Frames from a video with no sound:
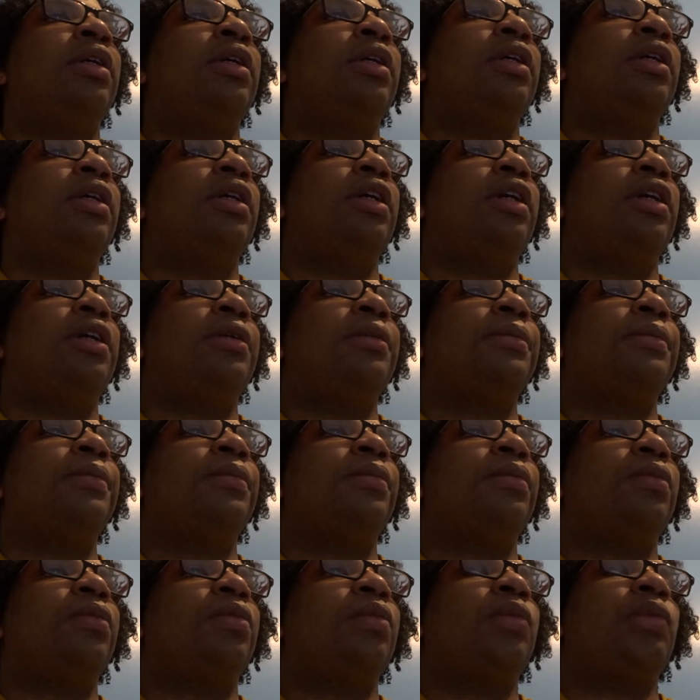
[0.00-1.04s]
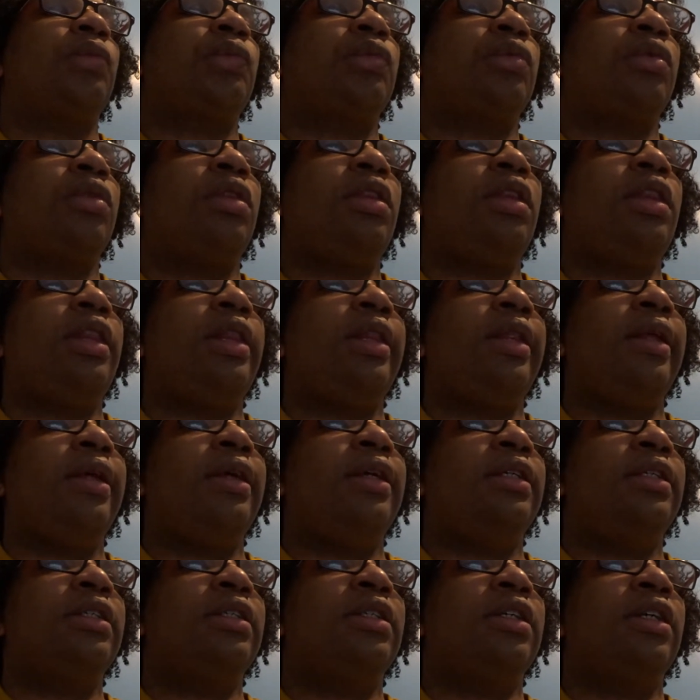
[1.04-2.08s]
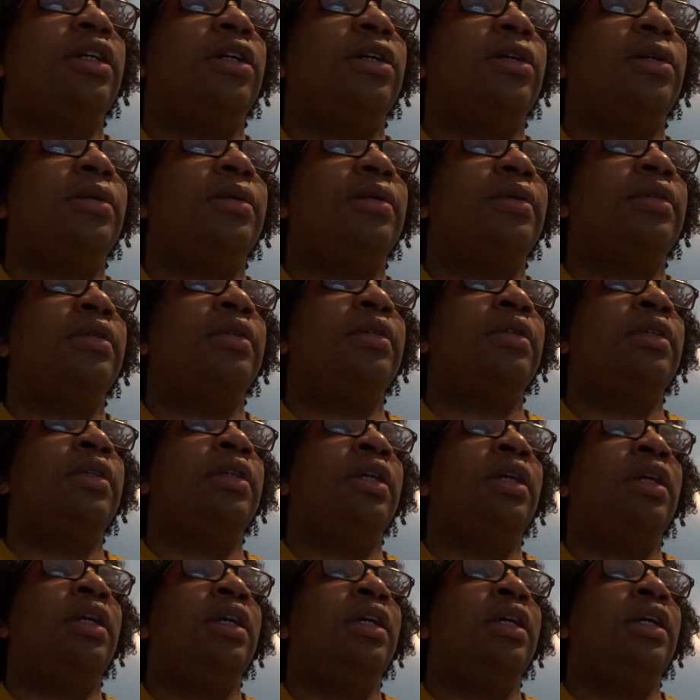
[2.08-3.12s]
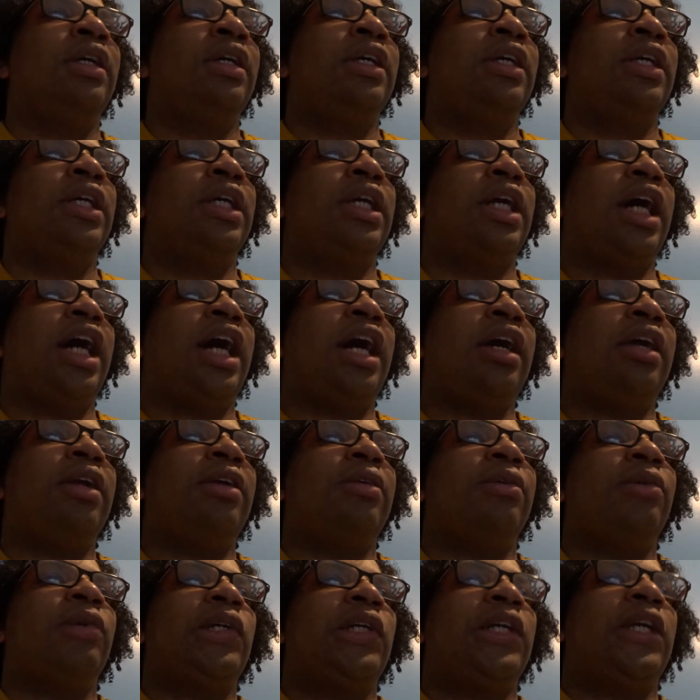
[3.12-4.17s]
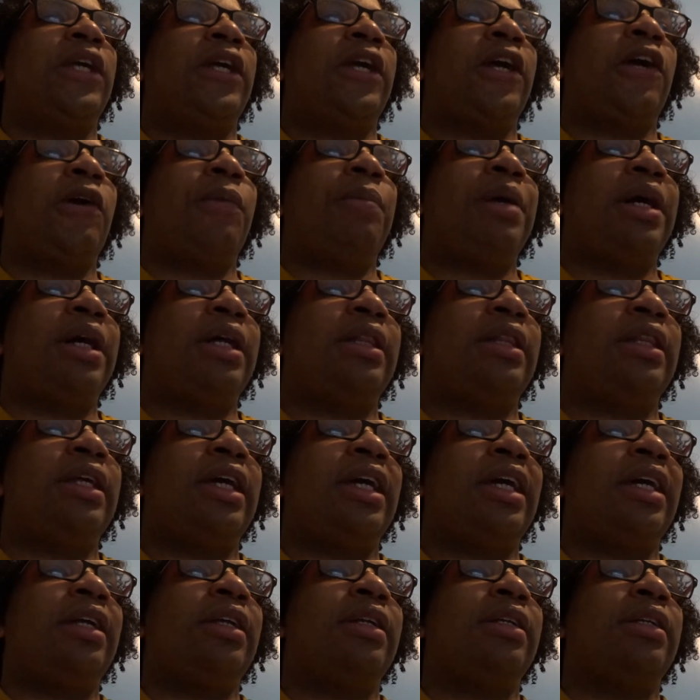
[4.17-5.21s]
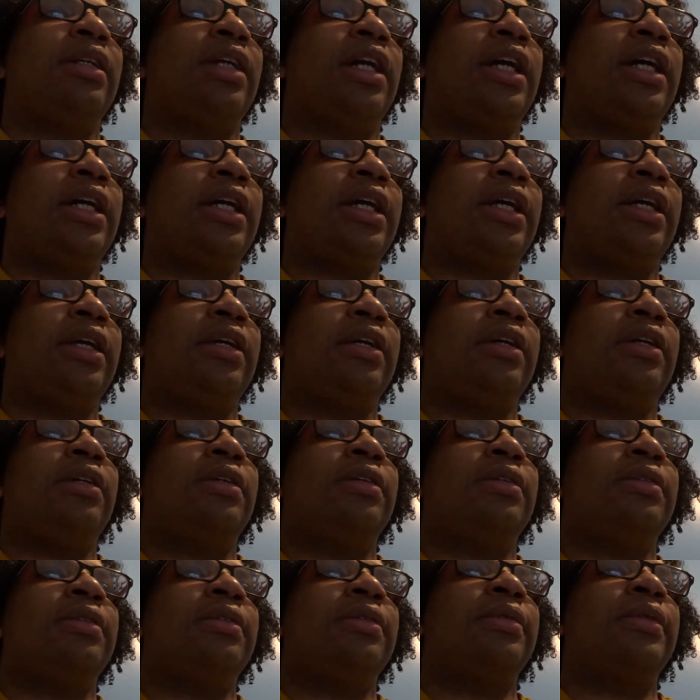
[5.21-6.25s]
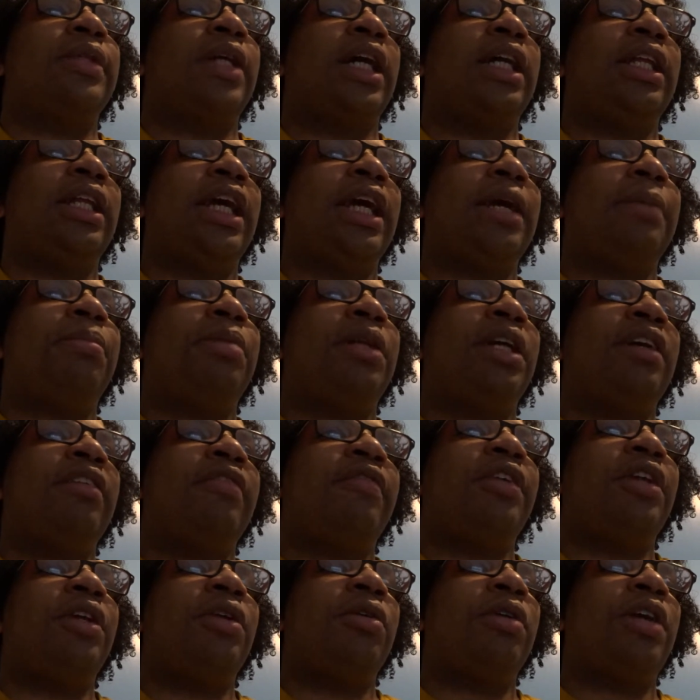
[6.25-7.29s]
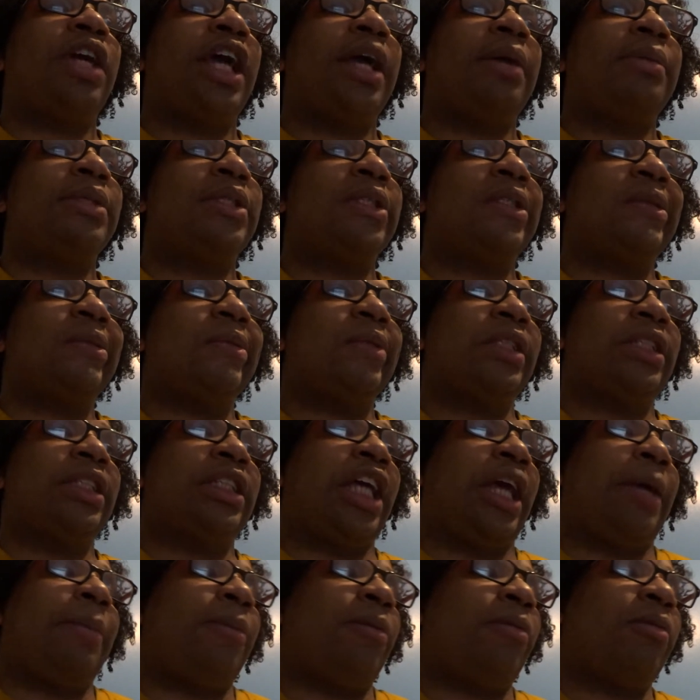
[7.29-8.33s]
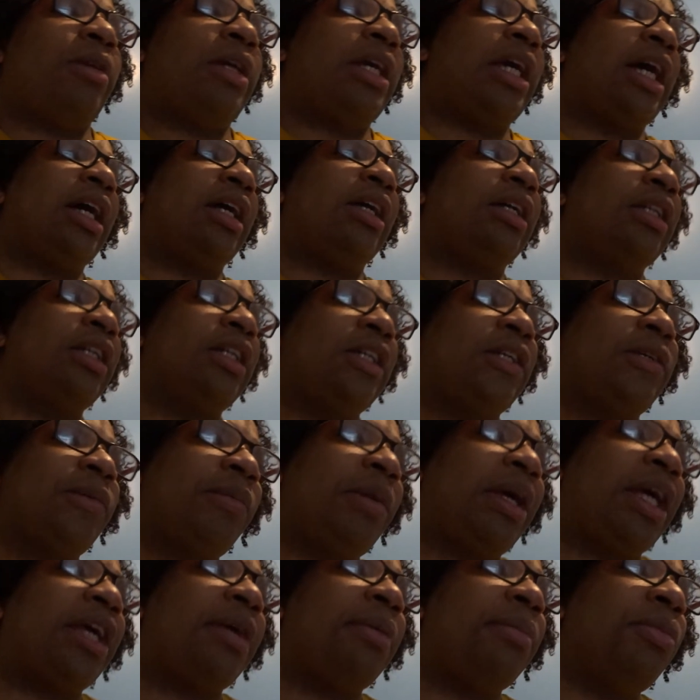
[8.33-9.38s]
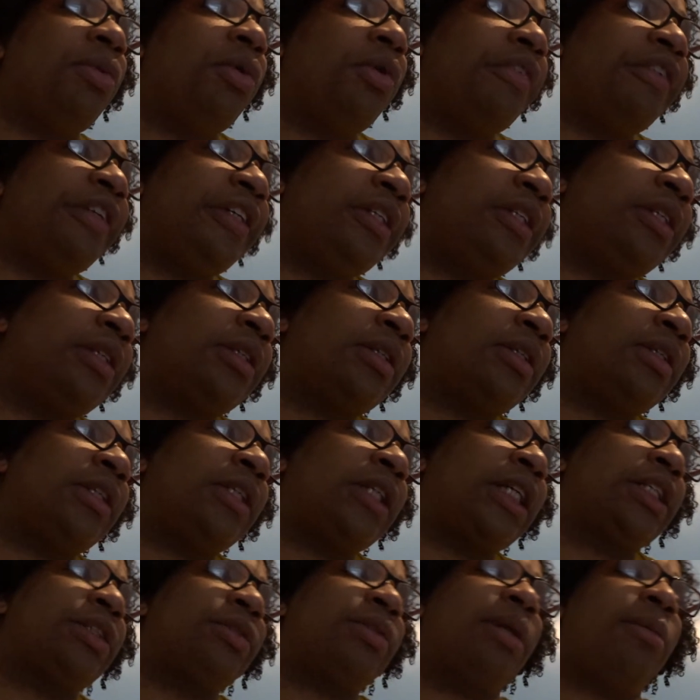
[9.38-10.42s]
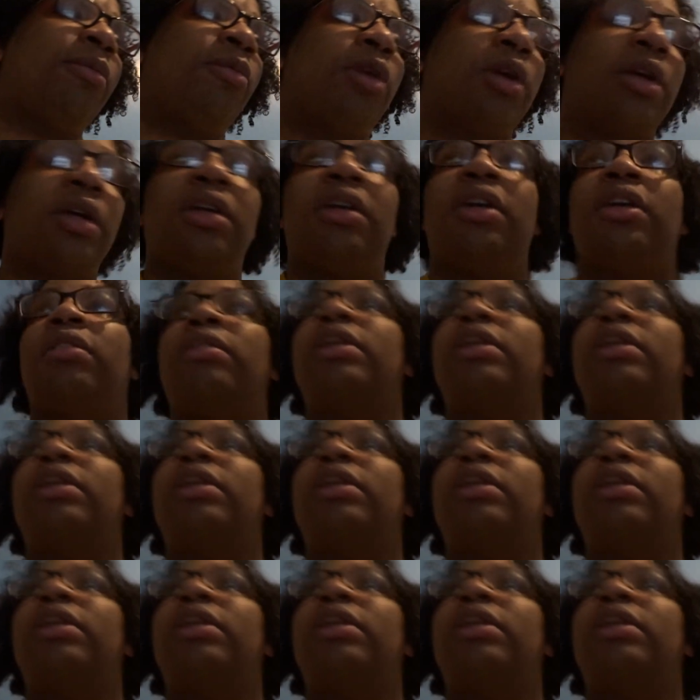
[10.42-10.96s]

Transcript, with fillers: you know so i don't really care about that i you know i like playing video games and escaping reality and making movies and that's what i'm working on